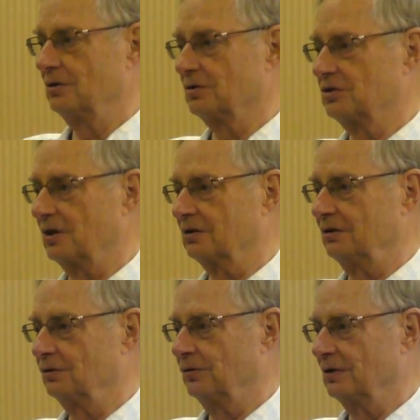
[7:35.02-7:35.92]

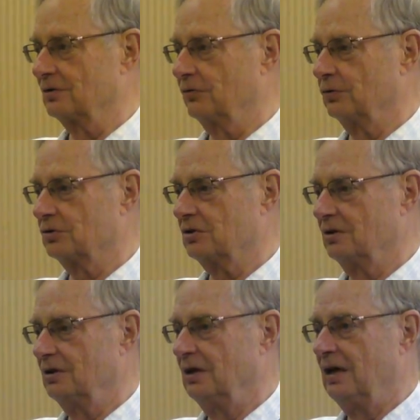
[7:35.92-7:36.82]
intersecting
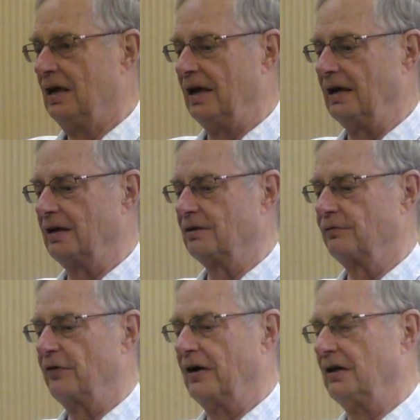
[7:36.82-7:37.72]
transversely, and at a
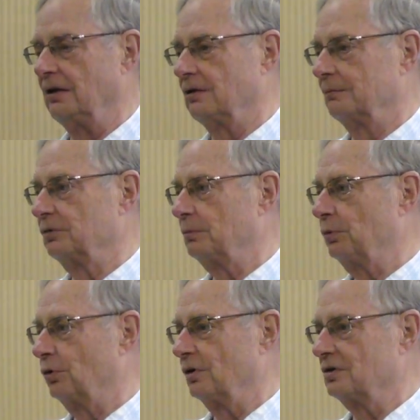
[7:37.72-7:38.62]
finite number of
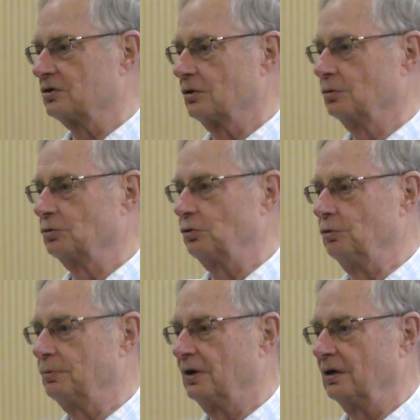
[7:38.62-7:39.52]
points, those
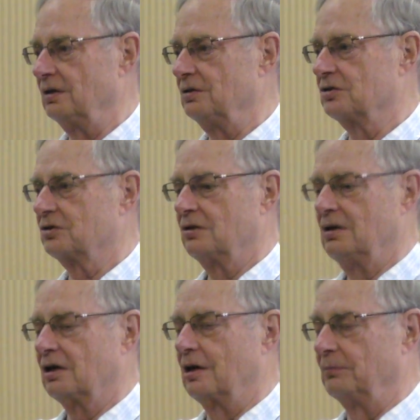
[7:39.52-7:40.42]
two planes
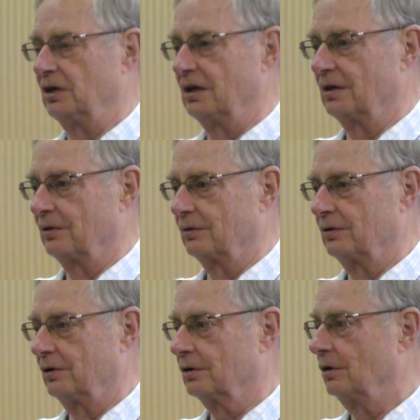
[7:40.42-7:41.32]
come together.
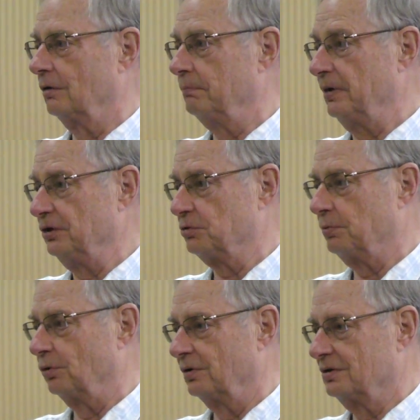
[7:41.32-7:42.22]
They're called pinch
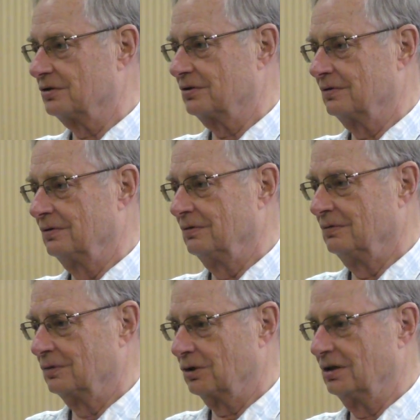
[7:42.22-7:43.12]
points.
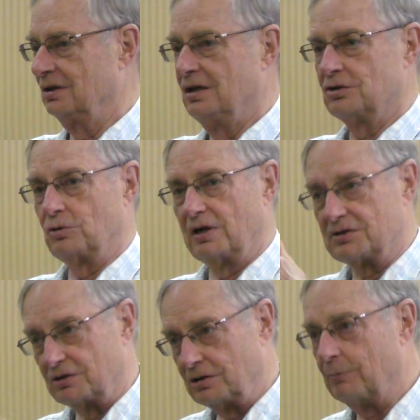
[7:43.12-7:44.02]
So it
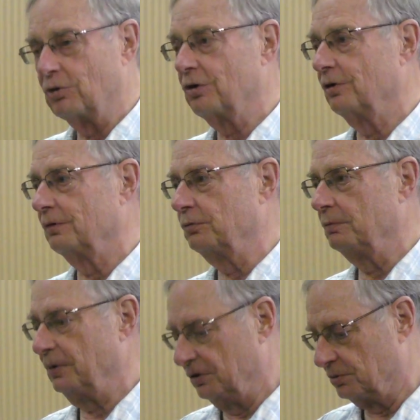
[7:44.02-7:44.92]
has a double curve
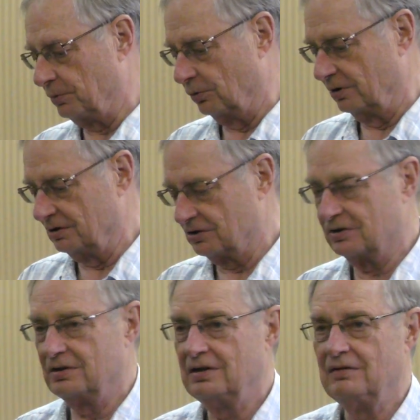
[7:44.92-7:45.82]
with pinch points.
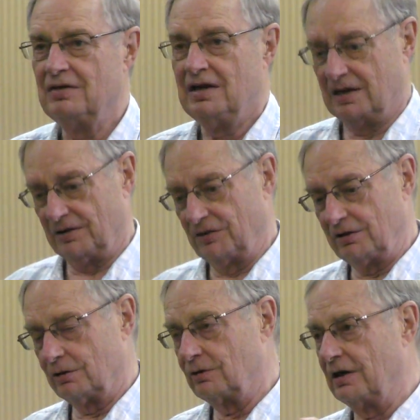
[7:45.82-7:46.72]
And
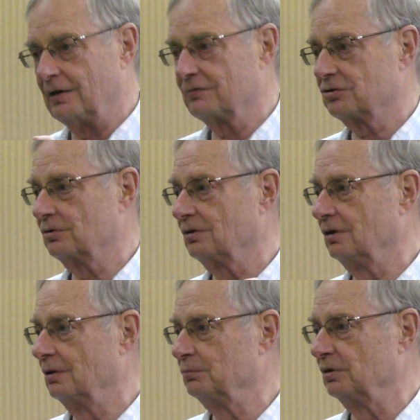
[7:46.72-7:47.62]
then it'll have a certain
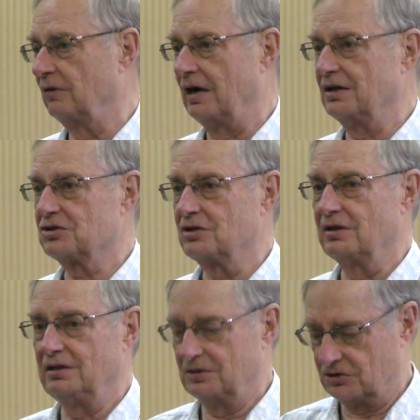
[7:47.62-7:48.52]
number of
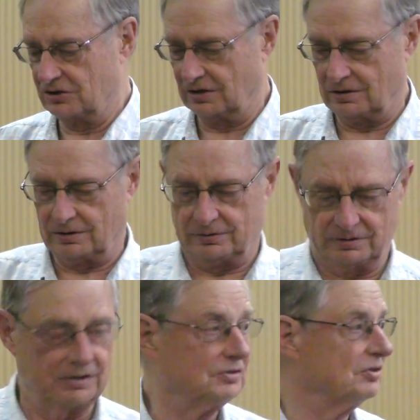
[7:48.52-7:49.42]
isolated
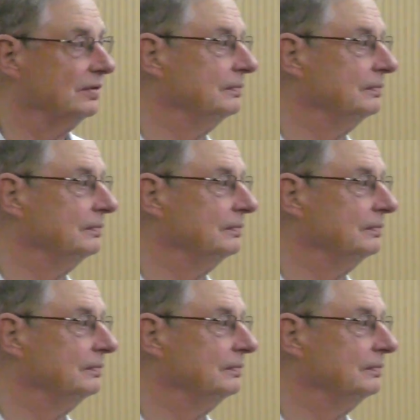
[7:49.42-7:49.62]
singularities.